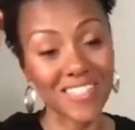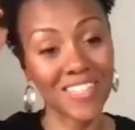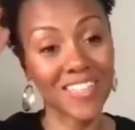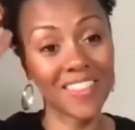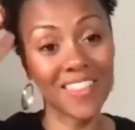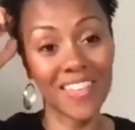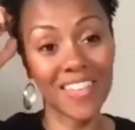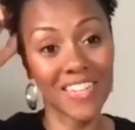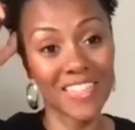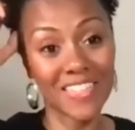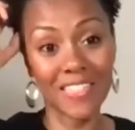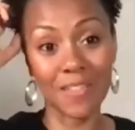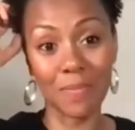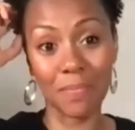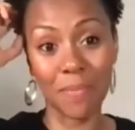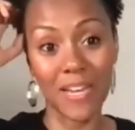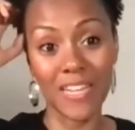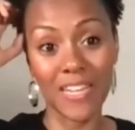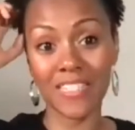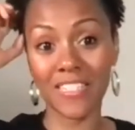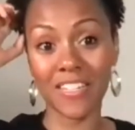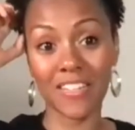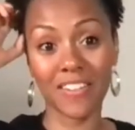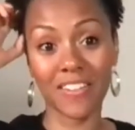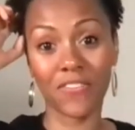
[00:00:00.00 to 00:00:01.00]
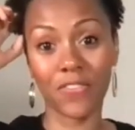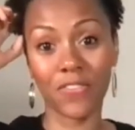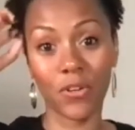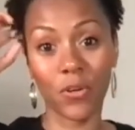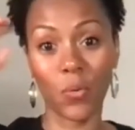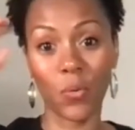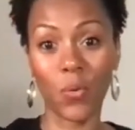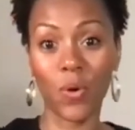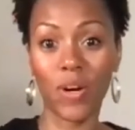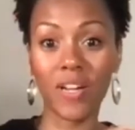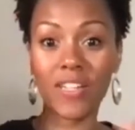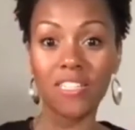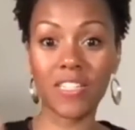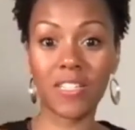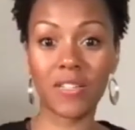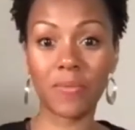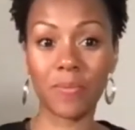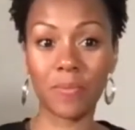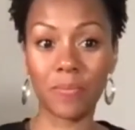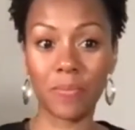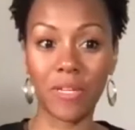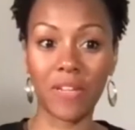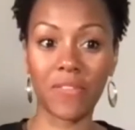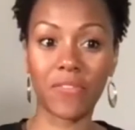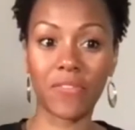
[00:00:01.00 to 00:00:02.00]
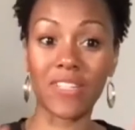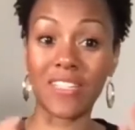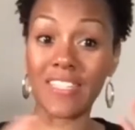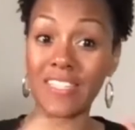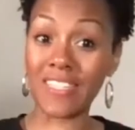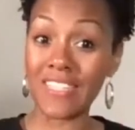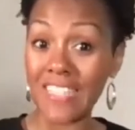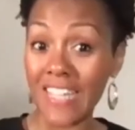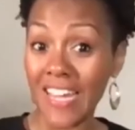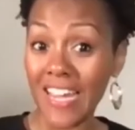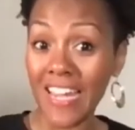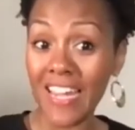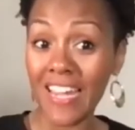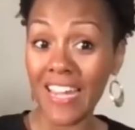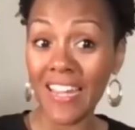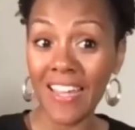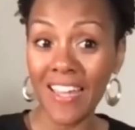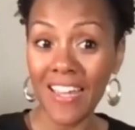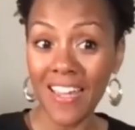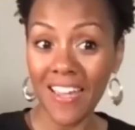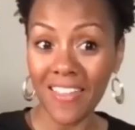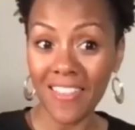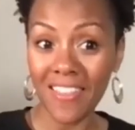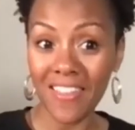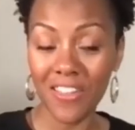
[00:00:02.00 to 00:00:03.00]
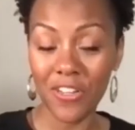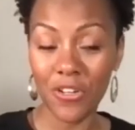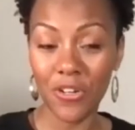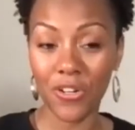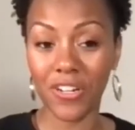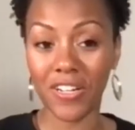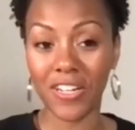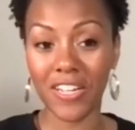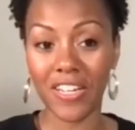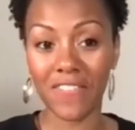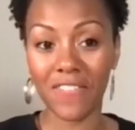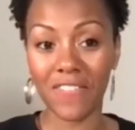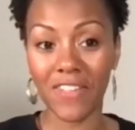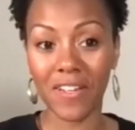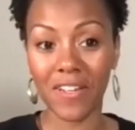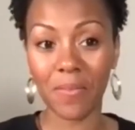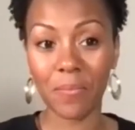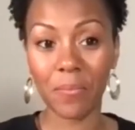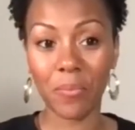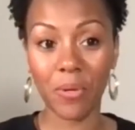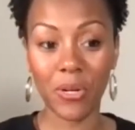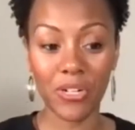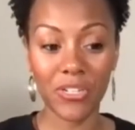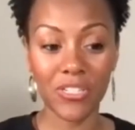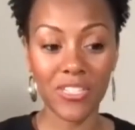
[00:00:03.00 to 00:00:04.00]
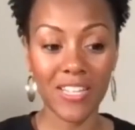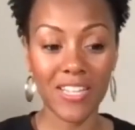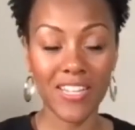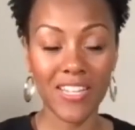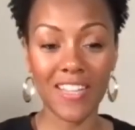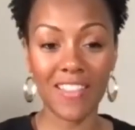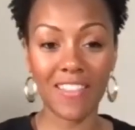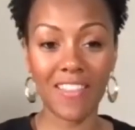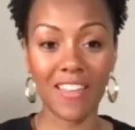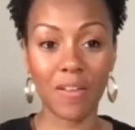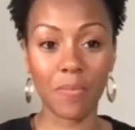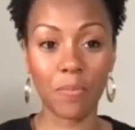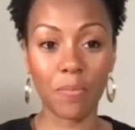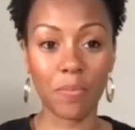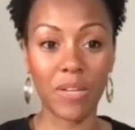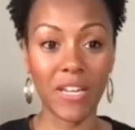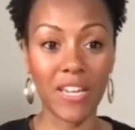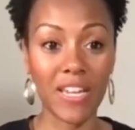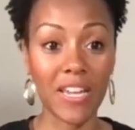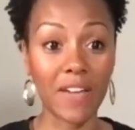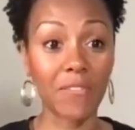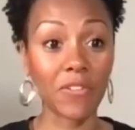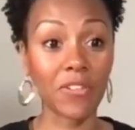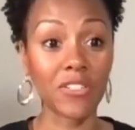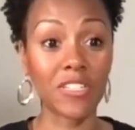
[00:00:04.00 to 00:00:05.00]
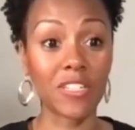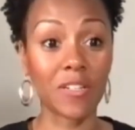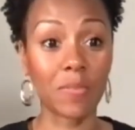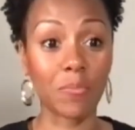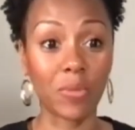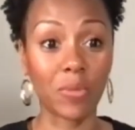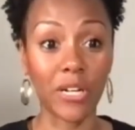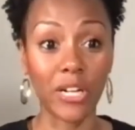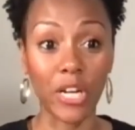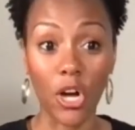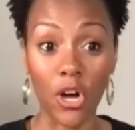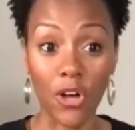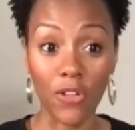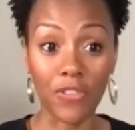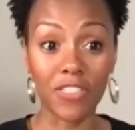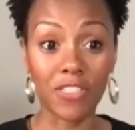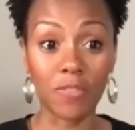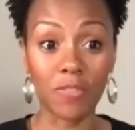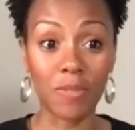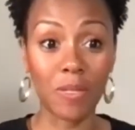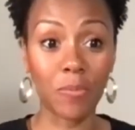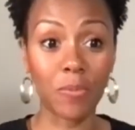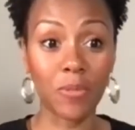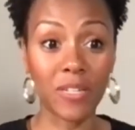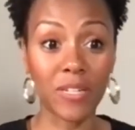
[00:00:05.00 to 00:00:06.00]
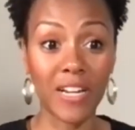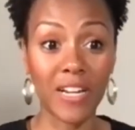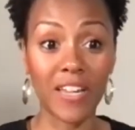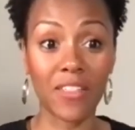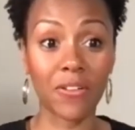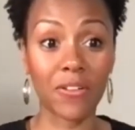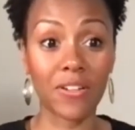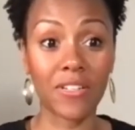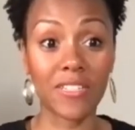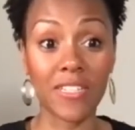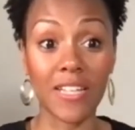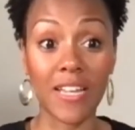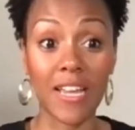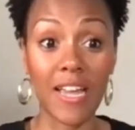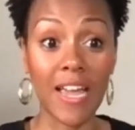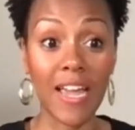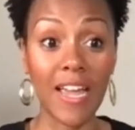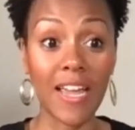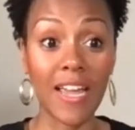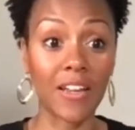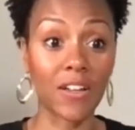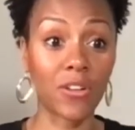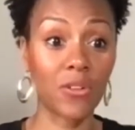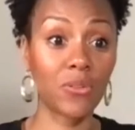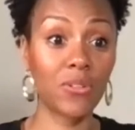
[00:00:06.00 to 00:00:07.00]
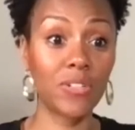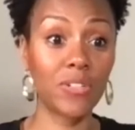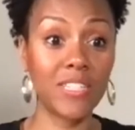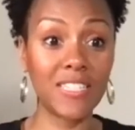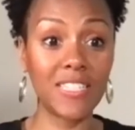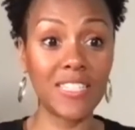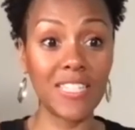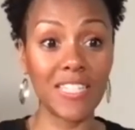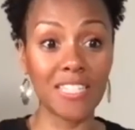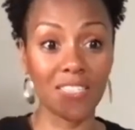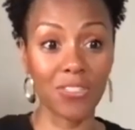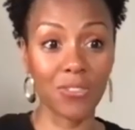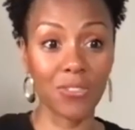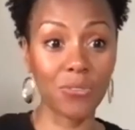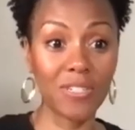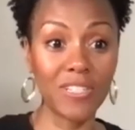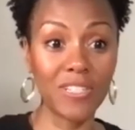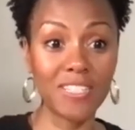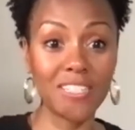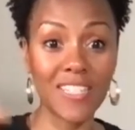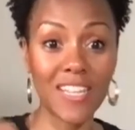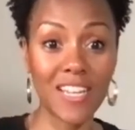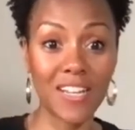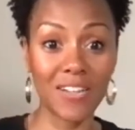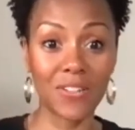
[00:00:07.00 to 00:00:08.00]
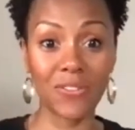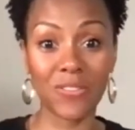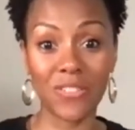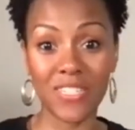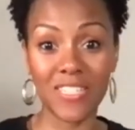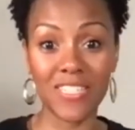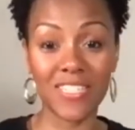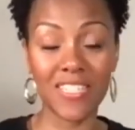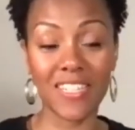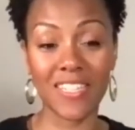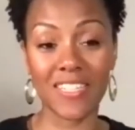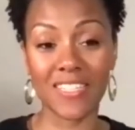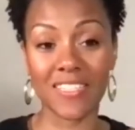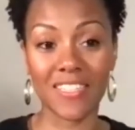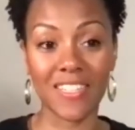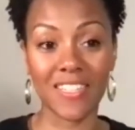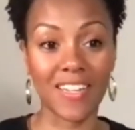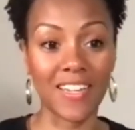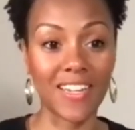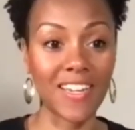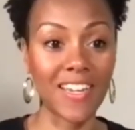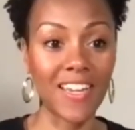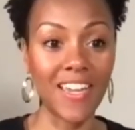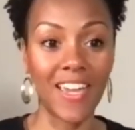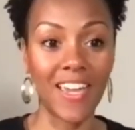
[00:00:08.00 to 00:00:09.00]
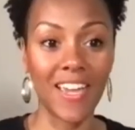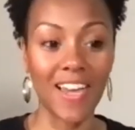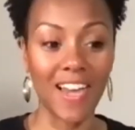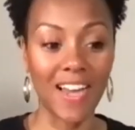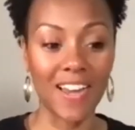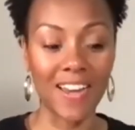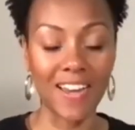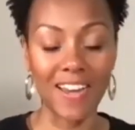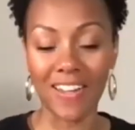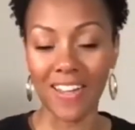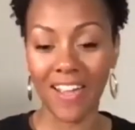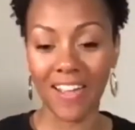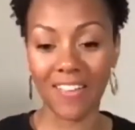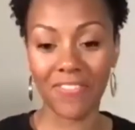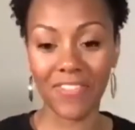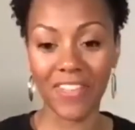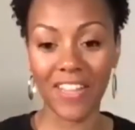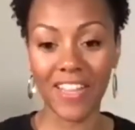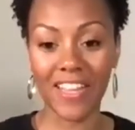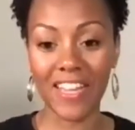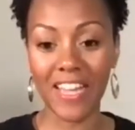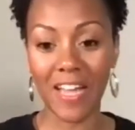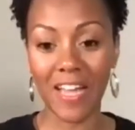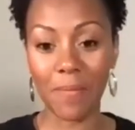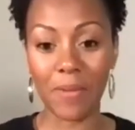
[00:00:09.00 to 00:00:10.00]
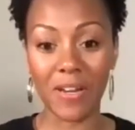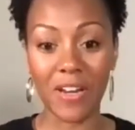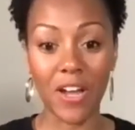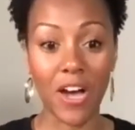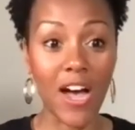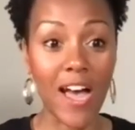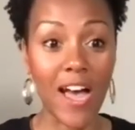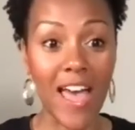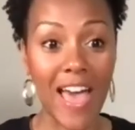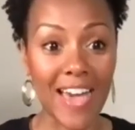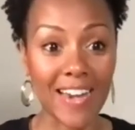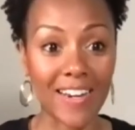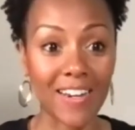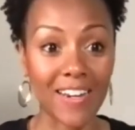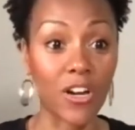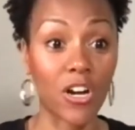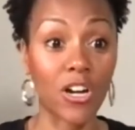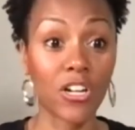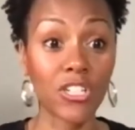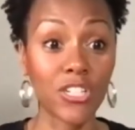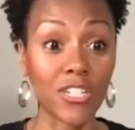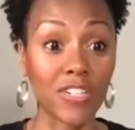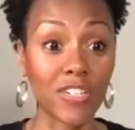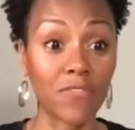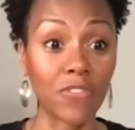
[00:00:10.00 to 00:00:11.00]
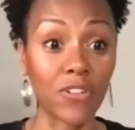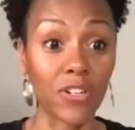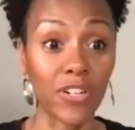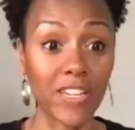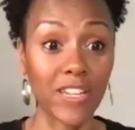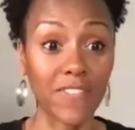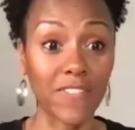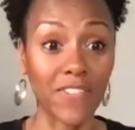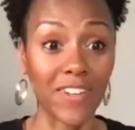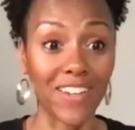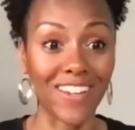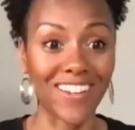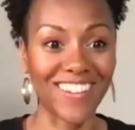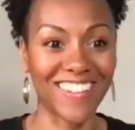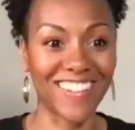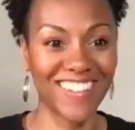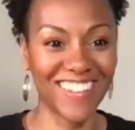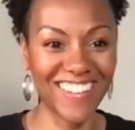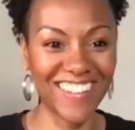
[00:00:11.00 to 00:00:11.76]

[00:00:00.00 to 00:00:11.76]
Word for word: I think it's amazing for one to be able to say that you're a giving person and then being able to bring all these people together and say, hey, who needs this? Who needs that? Who needs this? Like, I, I feel like I'm an, at an auction for giving.